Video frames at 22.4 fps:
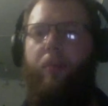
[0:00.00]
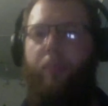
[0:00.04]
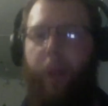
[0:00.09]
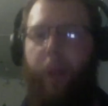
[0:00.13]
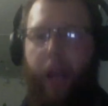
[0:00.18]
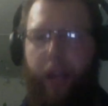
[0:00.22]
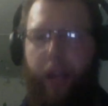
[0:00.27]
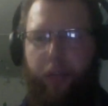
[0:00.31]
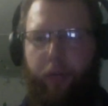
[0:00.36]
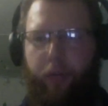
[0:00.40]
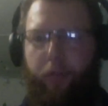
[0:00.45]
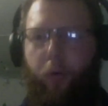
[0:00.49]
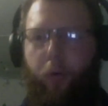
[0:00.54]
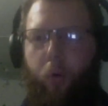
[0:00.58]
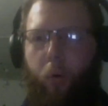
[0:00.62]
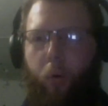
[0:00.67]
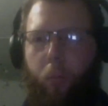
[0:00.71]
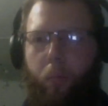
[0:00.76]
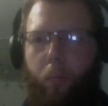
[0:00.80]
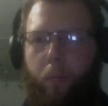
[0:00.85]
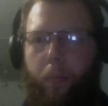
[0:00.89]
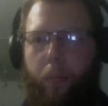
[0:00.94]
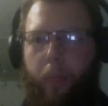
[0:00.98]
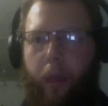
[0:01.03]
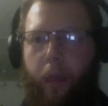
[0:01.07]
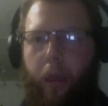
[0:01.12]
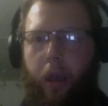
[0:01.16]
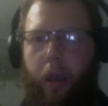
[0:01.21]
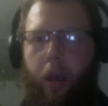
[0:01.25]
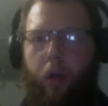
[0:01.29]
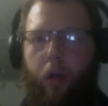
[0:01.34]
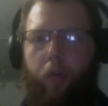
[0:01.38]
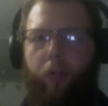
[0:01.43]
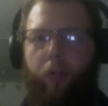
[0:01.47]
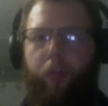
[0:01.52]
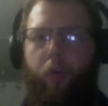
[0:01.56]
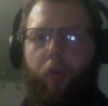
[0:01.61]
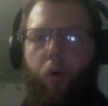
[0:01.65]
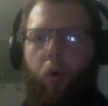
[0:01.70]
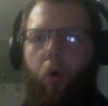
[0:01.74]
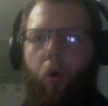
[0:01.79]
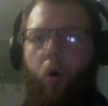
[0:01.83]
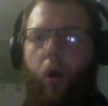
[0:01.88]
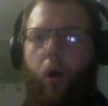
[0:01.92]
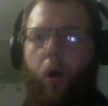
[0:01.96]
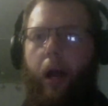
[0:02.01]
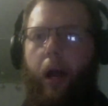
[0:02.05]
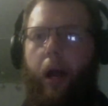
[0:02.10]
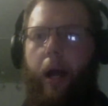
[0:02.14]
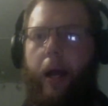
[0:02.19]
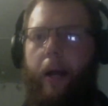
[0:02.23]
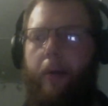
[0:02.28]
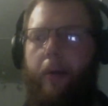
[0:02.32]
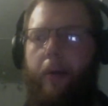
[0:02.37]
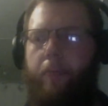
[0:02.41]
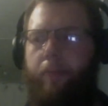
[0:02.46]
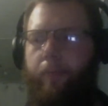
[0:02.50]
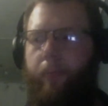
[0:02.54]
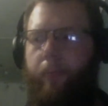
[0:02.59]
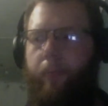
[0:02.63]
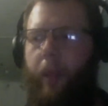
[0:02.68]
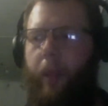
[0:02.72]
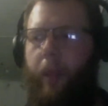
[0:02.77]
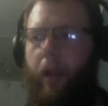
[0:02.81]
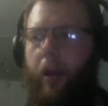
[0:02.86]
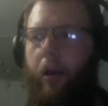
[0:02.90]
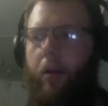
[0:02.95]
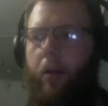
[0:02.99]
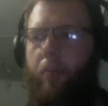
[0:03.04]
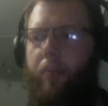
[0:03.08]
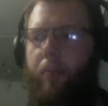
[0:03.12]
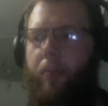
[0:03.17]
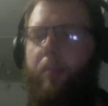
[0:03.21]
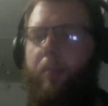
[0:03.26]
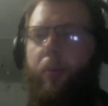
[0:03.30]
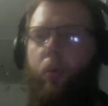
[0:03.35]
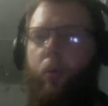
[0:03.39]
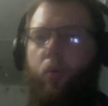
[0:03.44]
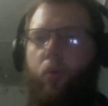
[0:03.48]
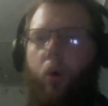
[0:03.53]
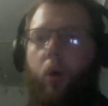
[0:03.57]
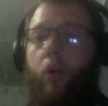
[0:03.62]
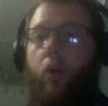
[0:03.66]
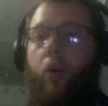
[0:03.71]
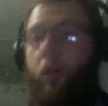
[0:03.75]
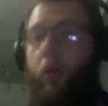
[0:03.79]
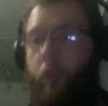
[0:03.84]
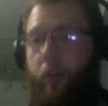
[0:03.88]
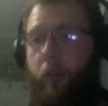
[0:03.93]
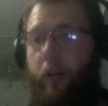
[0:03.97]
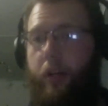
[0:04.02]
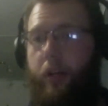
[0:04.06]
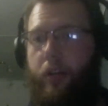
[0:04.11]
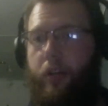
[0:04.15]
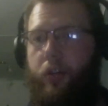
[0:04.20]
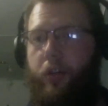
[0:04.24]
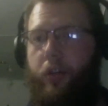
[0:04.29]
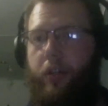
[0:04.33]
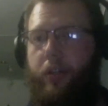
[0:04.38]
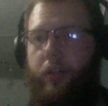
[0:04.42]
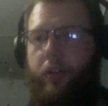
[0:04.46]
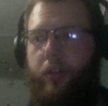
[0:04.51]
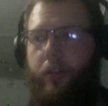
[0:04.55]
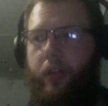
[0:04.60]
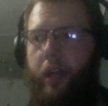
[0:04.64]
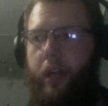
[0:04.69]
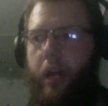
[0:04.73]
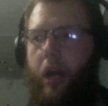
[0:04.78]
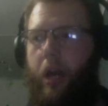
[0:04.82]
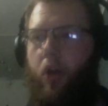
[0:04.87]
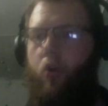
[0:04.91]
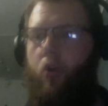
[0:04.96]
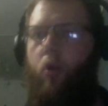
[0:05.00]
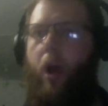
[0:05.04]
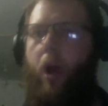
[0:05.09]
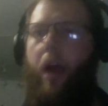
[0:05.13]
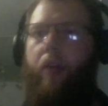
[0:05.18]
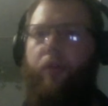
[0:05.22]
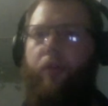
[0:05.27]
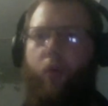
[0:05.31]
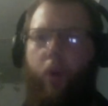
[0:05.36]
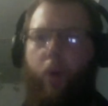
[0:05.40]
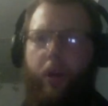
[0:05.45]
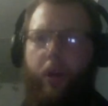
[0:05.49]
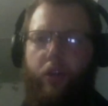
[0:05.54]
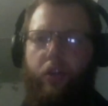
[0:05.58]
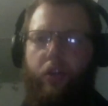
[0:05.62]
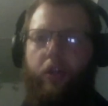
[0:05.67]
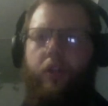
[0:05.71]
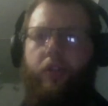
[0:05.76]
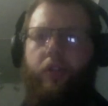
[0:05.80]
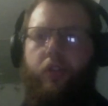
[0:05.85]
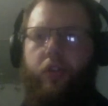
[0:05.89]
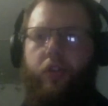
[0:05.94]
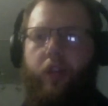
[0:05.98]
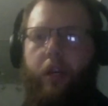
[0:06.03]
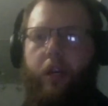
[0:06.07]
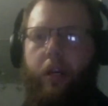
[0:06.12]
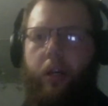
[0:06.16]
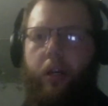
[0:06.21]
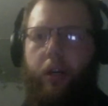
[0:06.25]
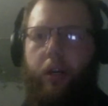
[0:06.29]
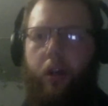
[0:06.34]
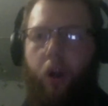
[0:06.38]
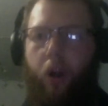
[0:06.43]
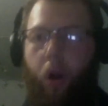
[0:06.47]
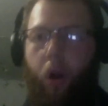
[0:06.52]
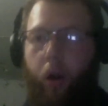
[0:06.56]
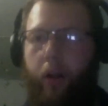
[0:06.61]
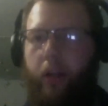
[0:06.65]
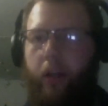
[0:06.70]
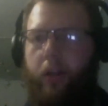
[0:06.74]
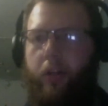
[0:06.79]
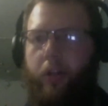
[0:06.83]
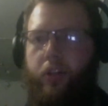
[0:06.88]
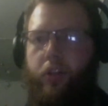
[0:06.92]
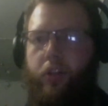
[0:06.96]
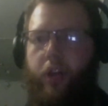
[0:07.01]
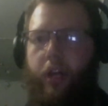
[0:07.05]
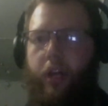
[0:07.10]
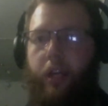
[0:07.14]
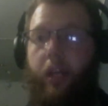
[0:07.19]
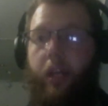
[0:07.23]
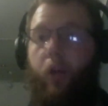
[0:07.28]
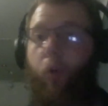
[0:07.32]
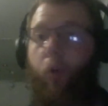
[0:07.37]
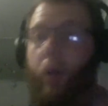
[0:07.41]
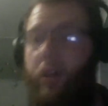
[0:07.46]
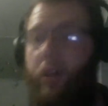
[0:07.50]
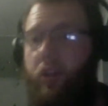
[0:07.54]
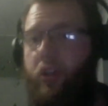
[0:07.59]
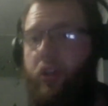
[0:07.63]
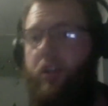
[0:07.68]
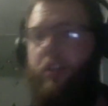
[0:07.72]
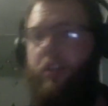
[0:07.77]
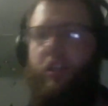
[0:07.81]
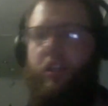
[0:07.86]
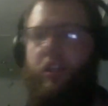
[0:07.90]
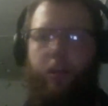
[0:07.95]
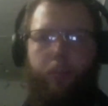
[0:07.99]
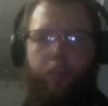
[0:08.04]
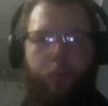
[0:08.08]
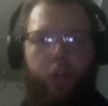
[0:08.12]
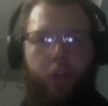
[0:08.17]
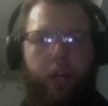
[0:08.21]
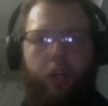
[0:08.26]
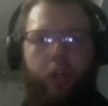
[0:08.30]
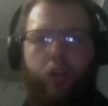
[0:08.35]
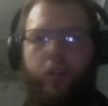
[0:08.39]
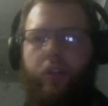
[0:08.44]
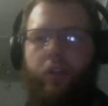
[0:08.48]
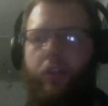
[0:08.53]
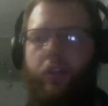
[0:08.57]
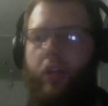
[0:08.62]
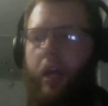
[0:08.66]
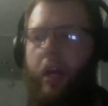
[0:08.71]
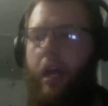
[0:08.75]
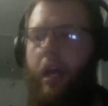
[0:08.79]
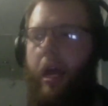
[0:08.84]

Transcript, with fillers: platform for um, uh, people who are not Christians who have questions uh, regarding Christianity, questions and objections.